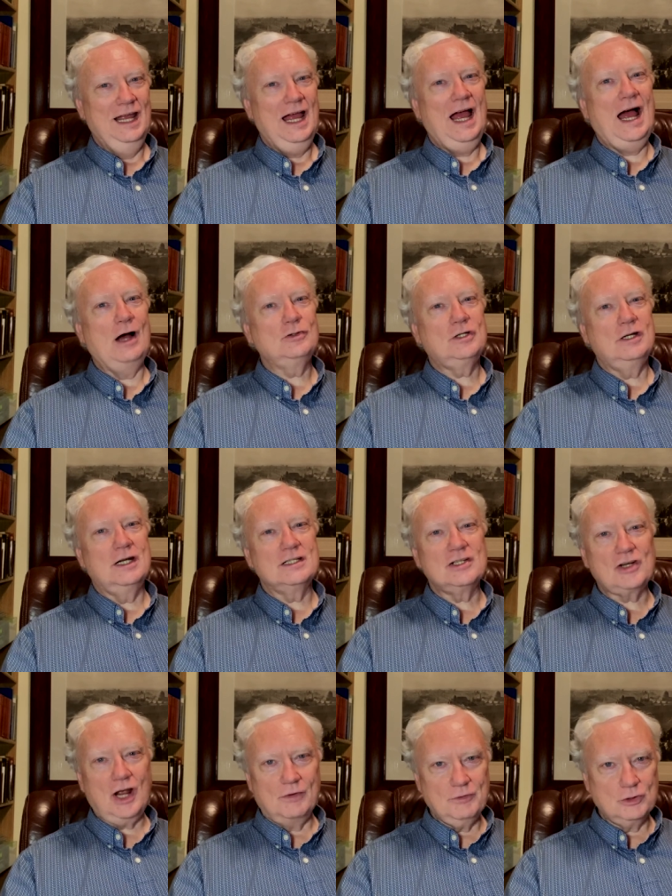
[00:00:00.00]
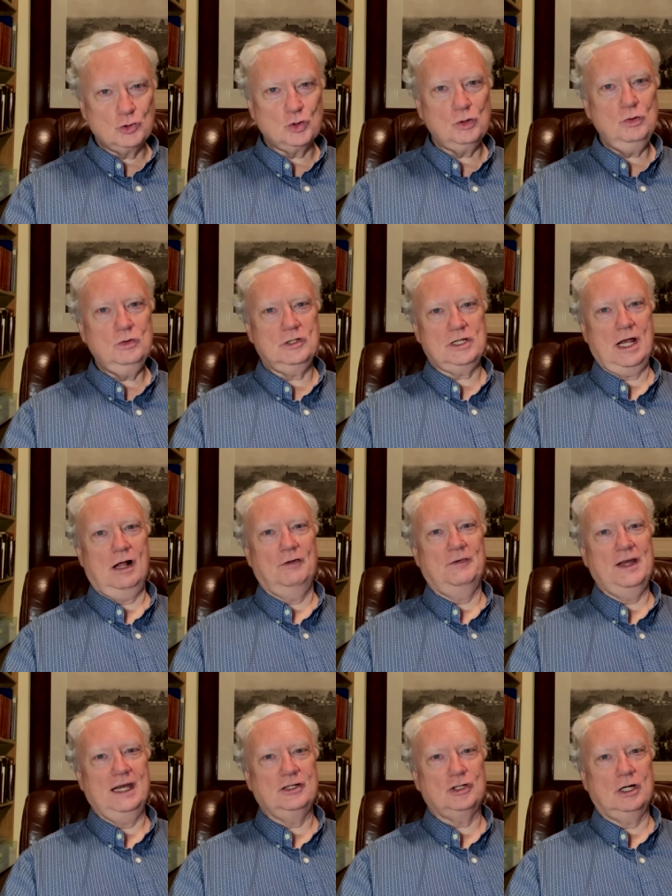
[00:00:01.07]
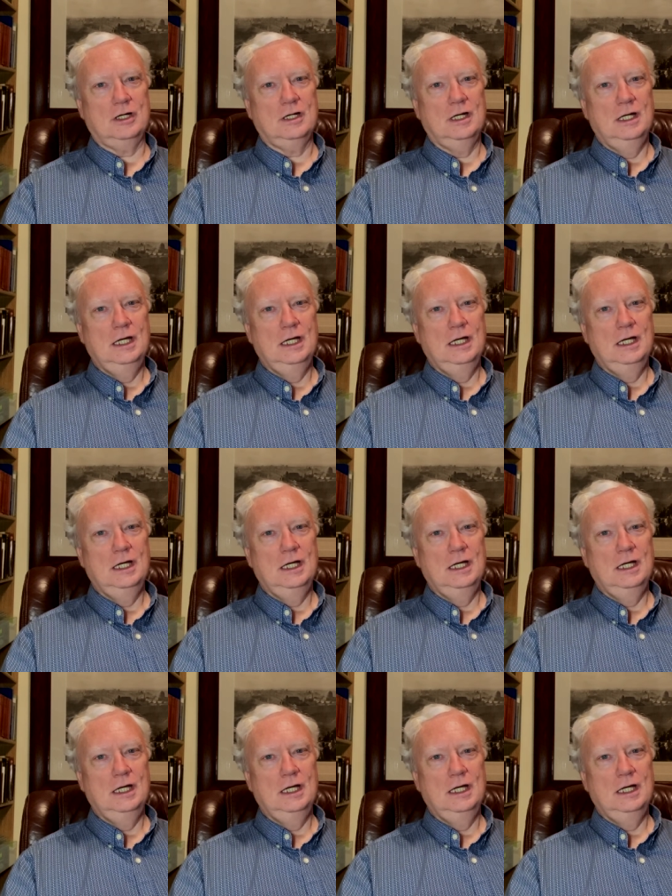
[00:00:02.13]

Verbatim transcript: how to discover true salvation,